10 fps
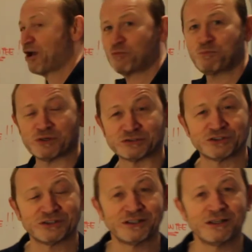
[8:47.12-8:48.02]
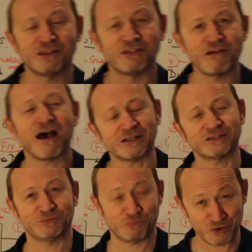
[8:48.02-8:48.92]
output. That
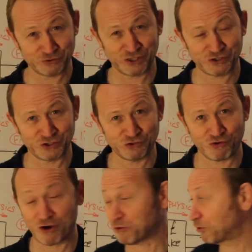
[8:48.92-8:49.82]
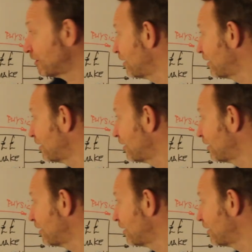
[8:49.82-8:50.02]
is process control.